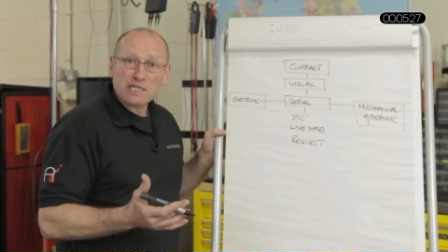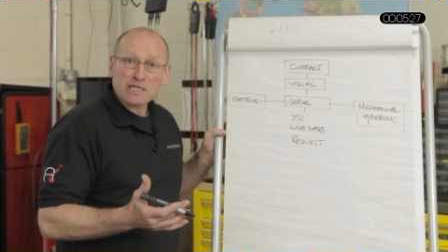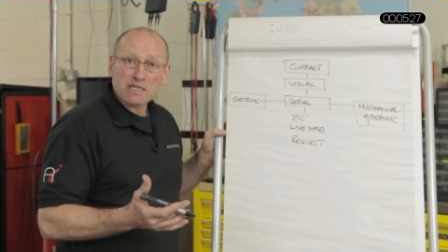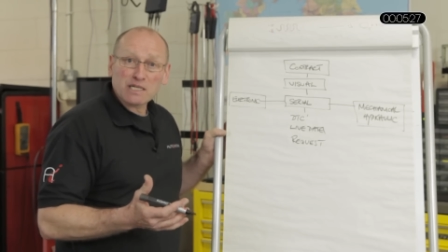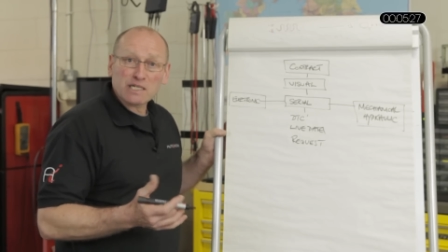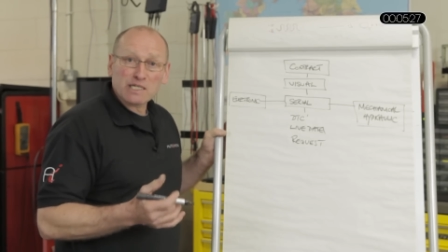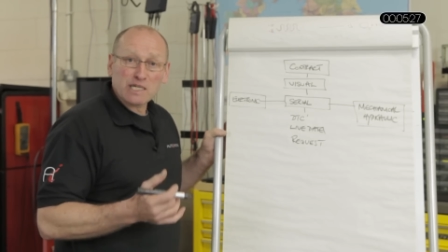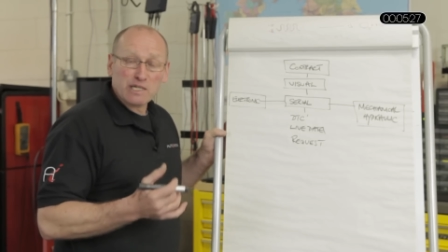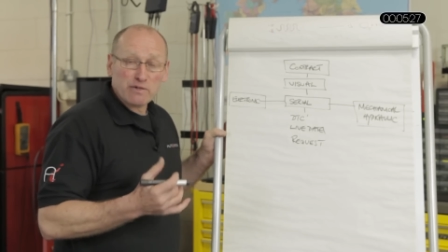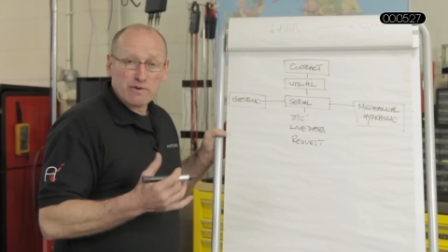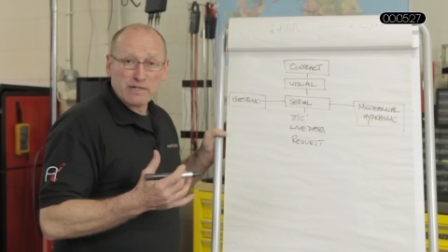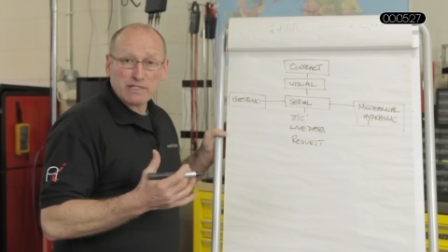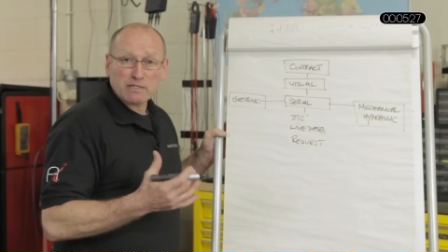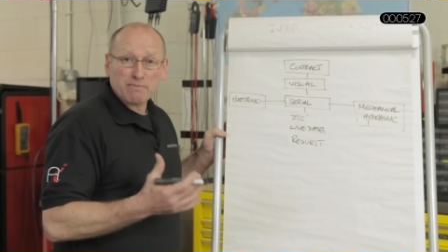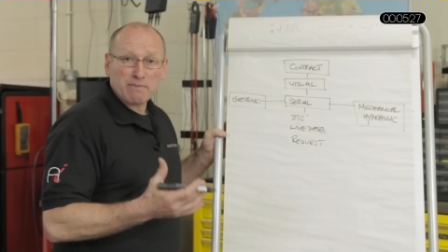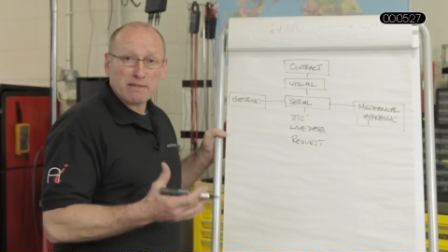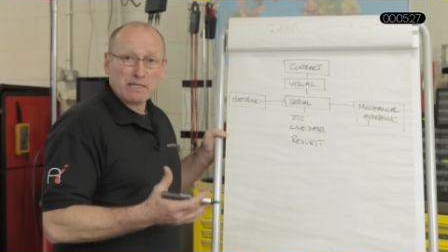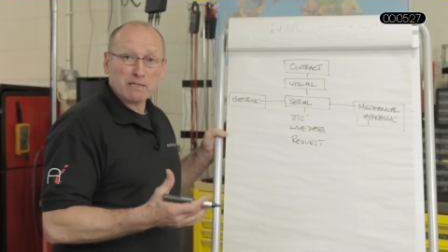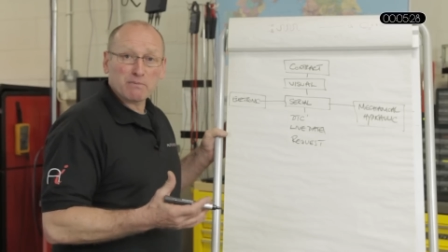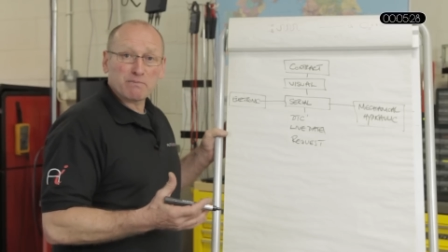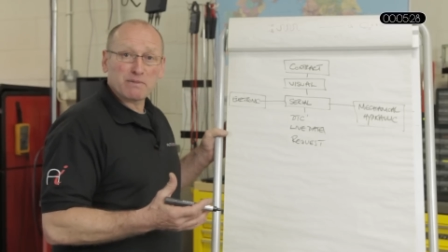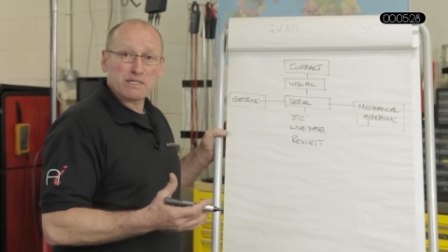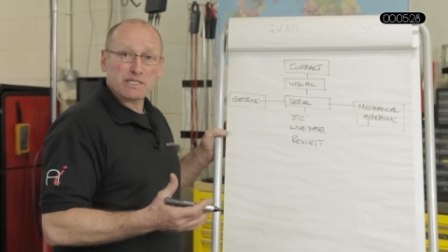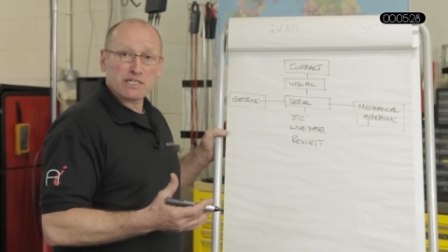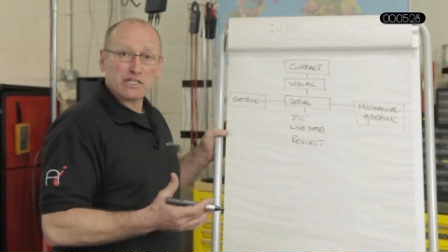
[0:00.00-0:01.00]
accelerator
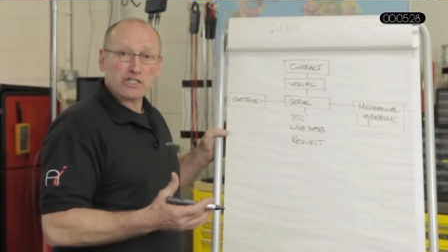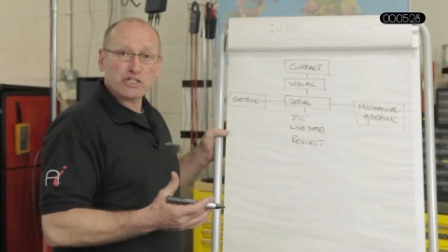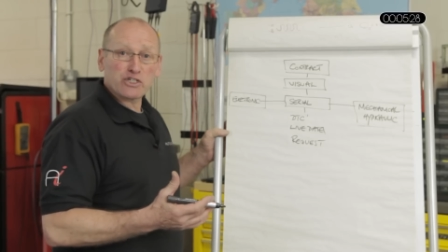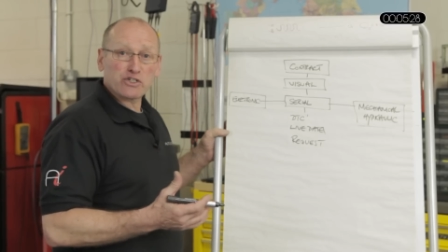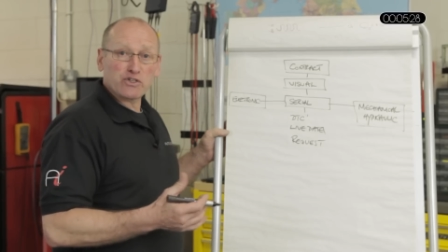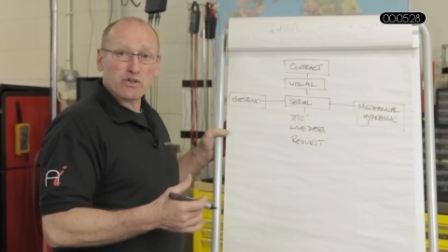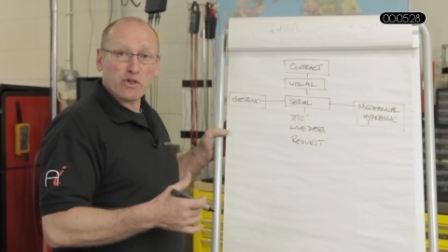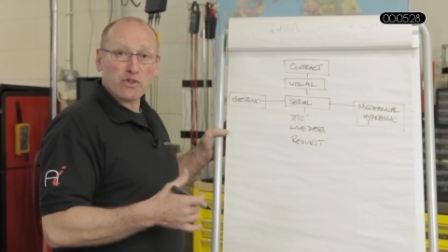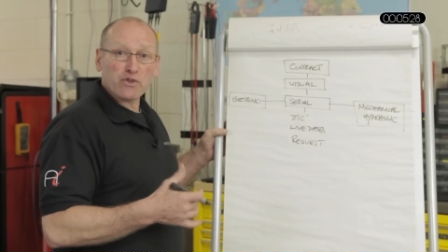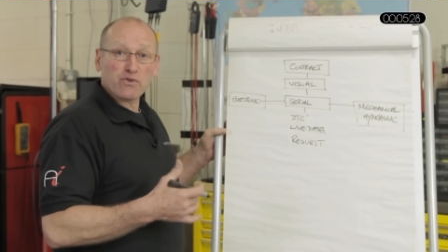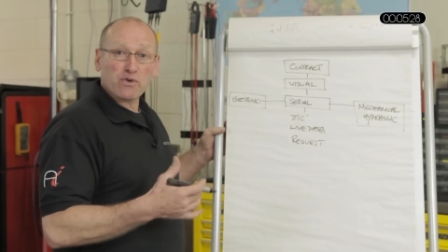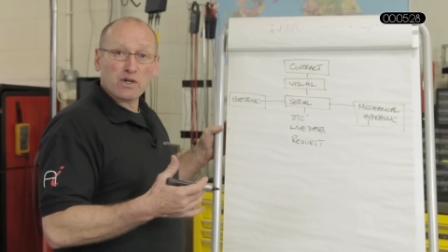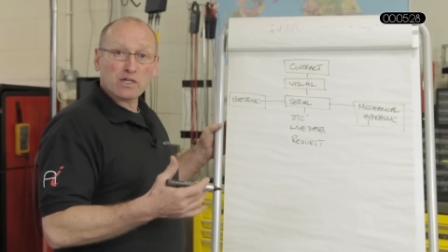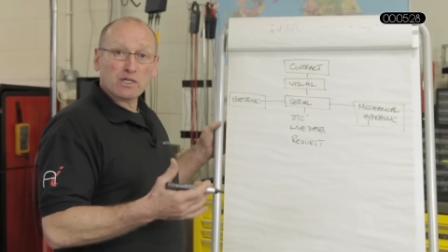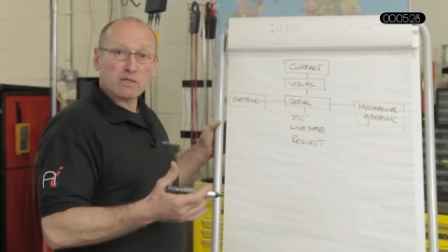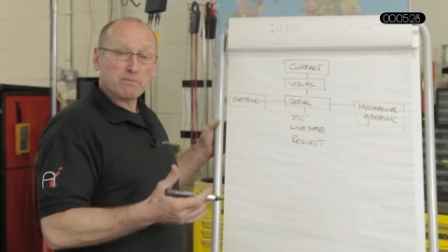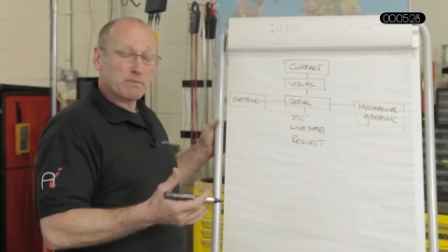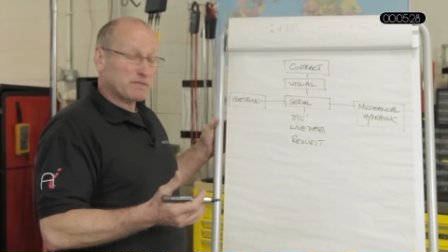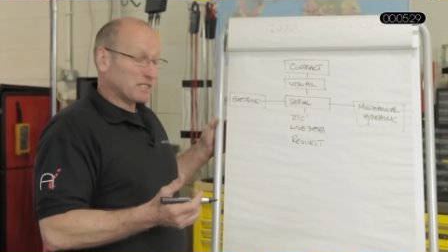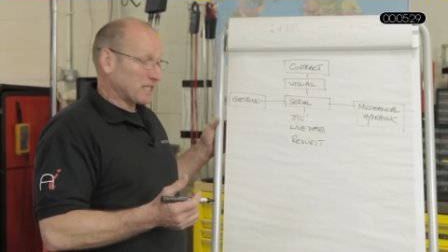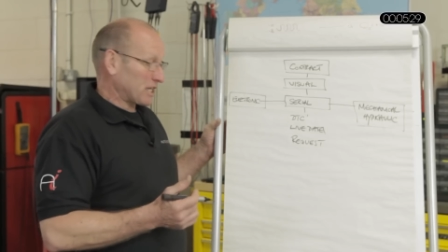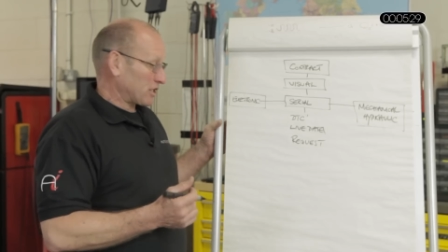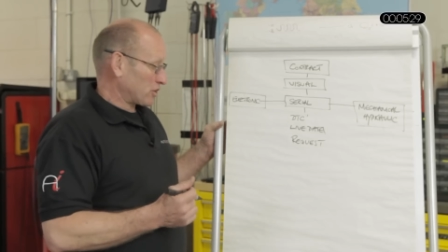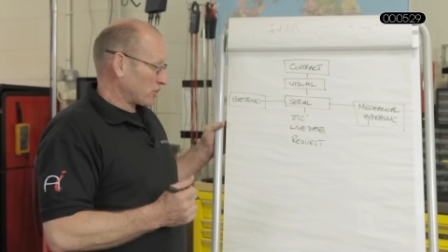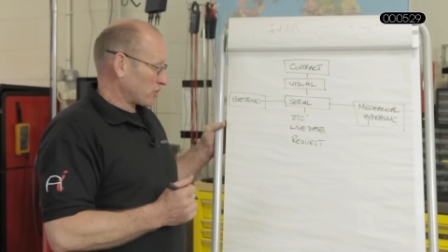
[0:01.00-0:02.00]
pedal position or throttle
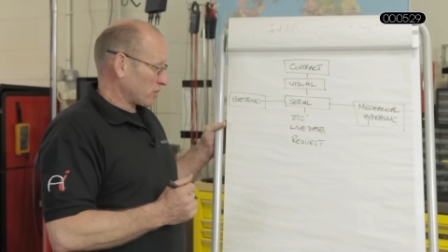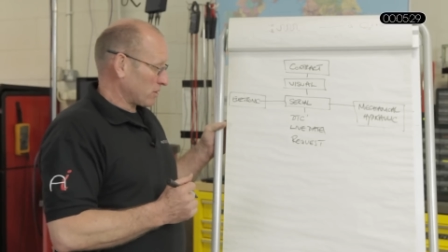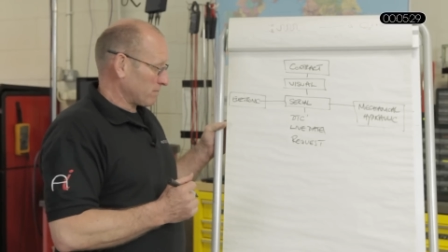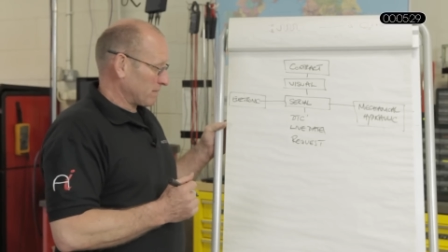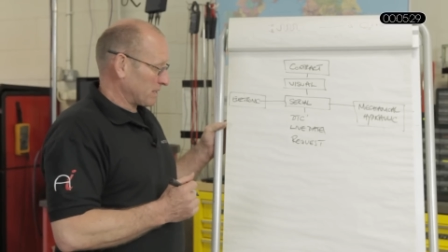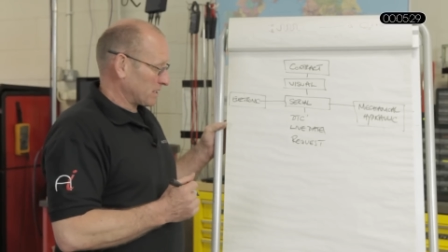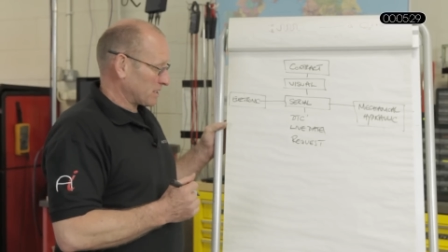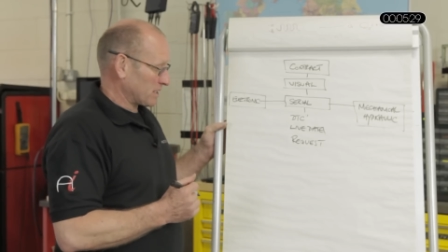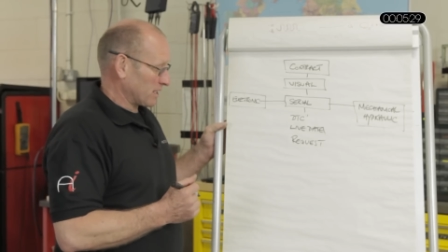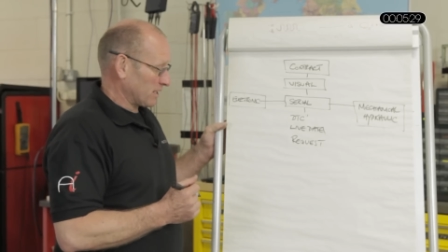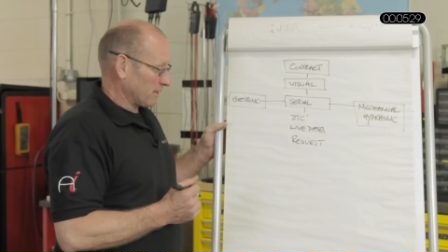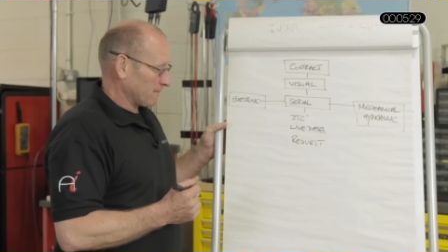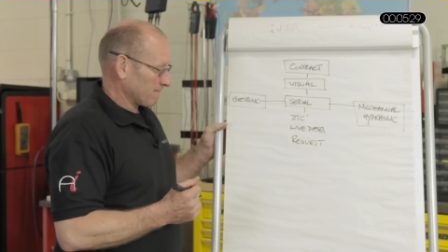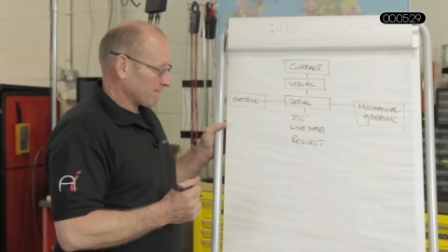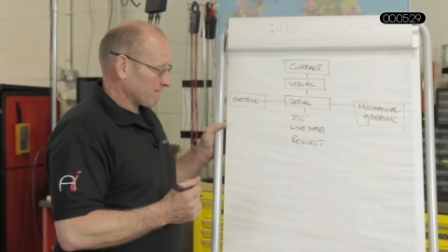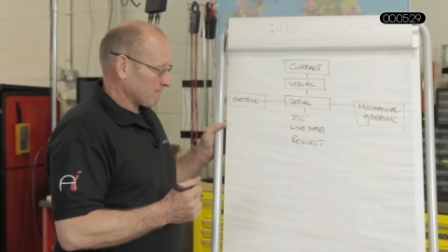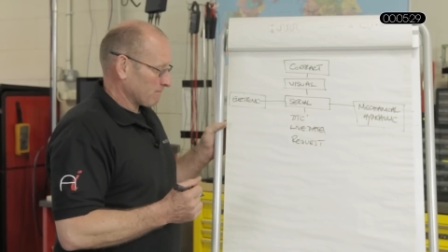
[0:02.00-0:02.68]
potentiometer,